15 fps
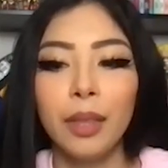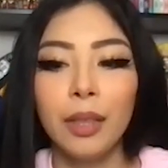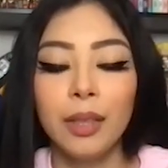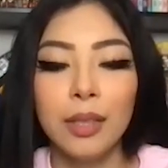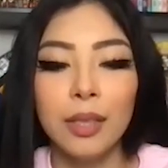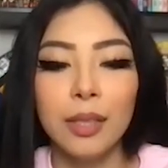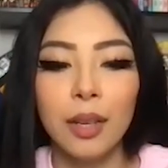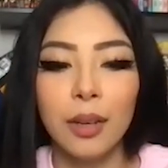
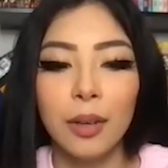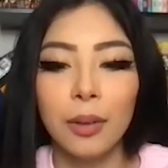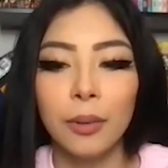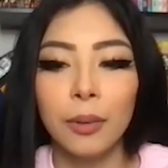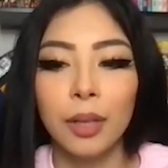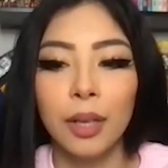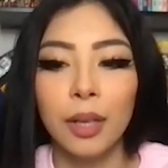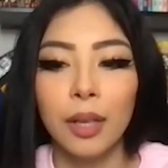
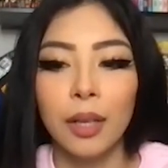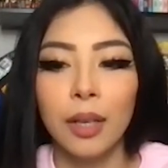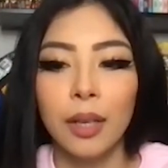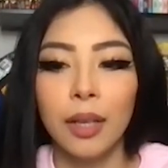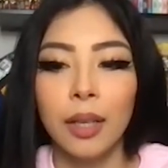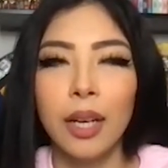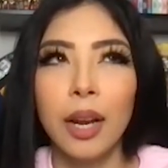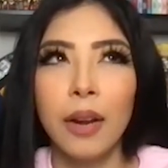So,
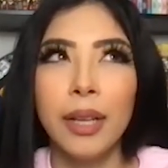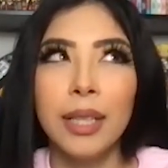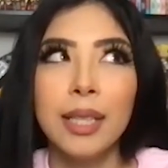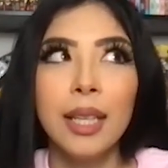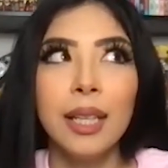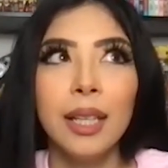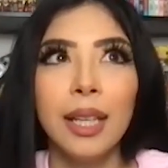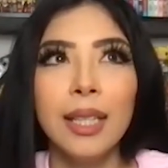it's
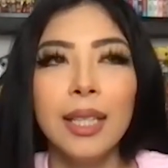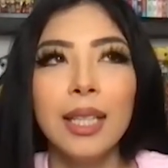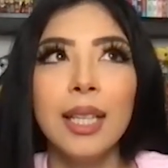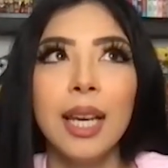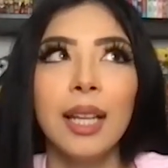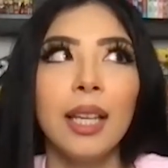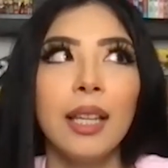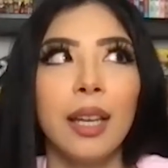a
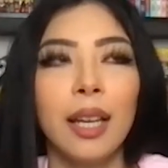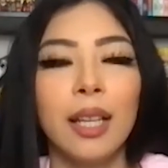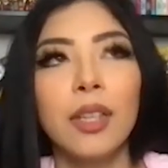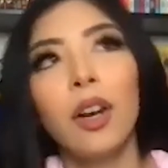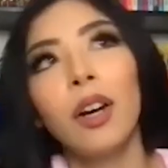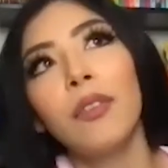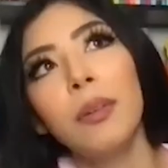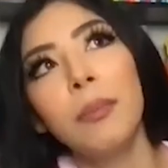daily thing. It's
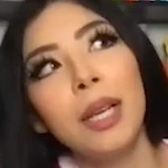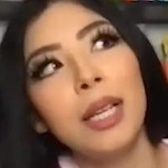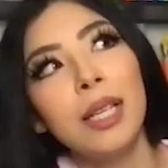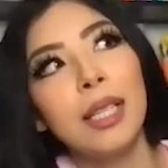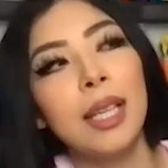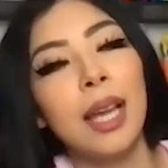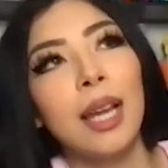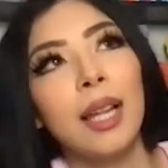hard for me to
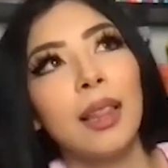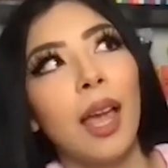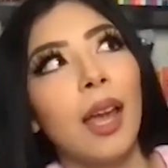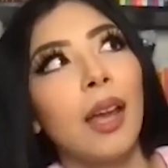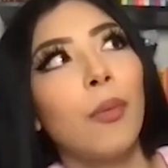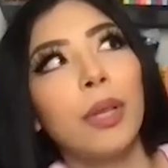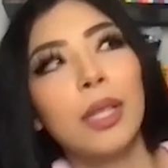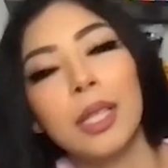say
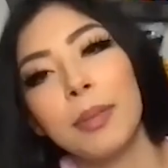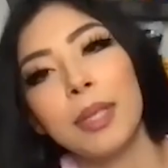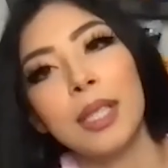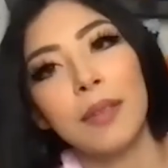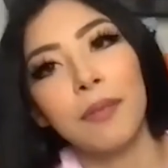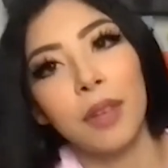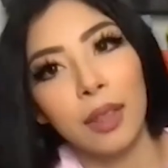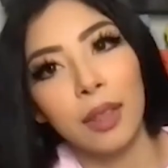like what
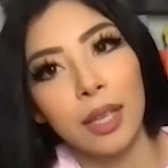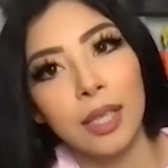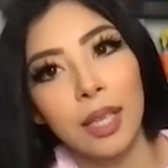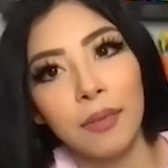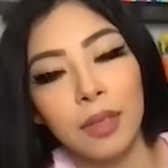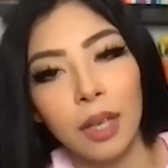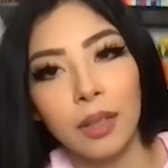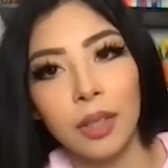specific things
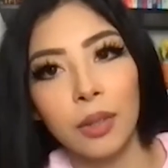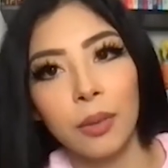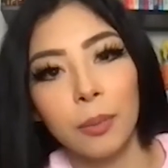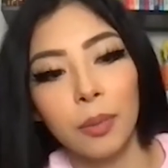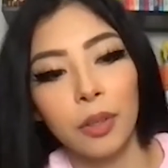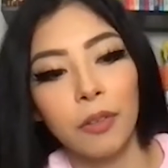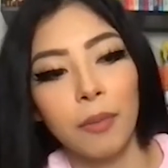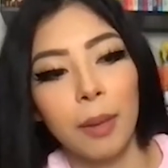I've done to
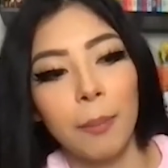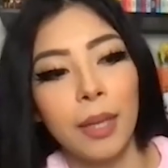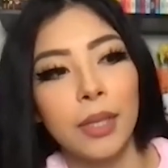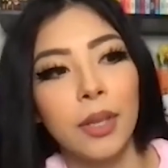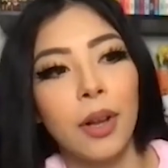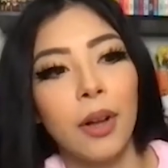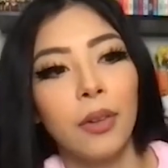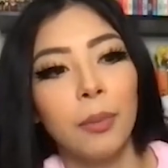improve my
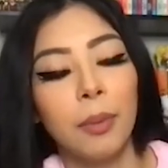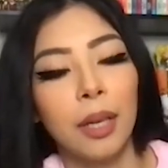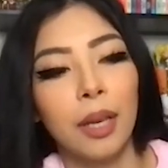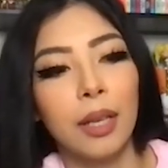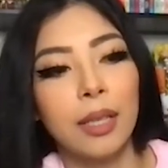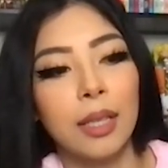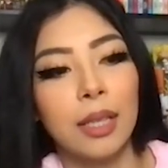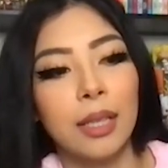mental health,
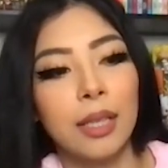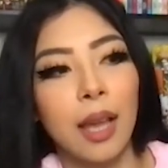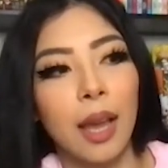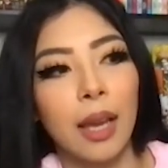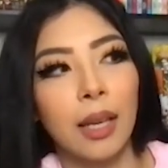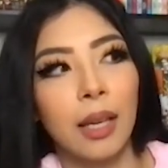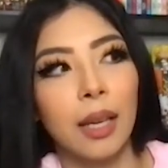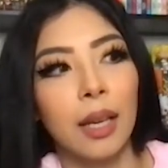because it's
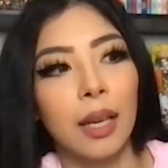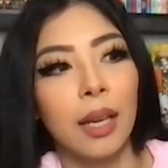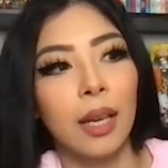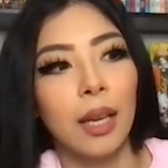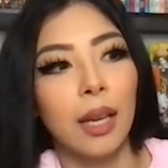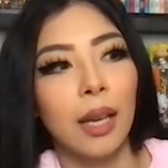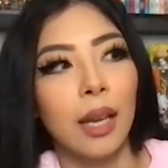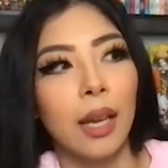
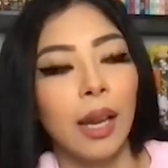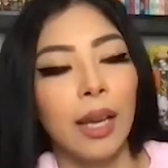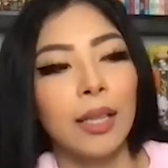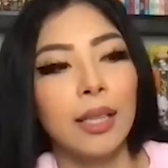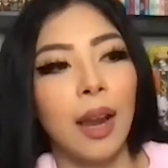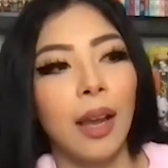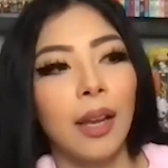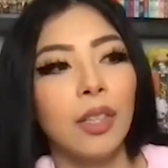
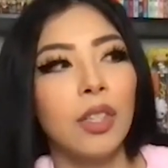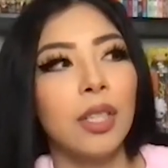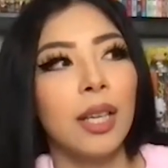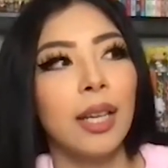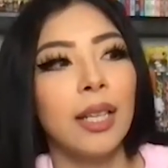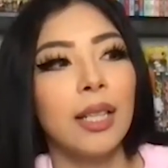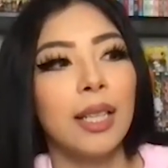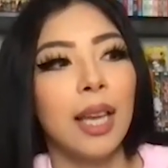kind of just
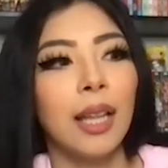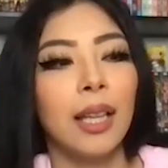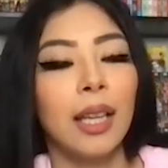like a daily